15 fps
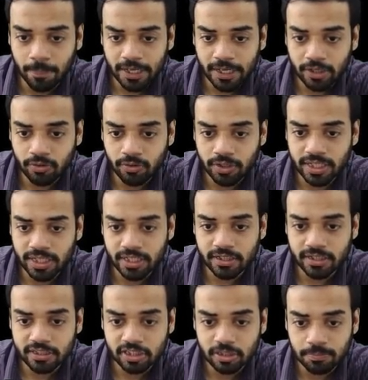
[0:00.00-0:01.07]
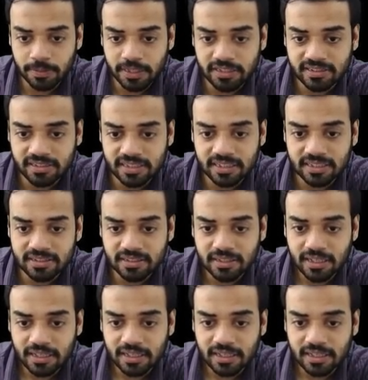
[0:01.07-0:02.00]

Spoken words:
pioneer species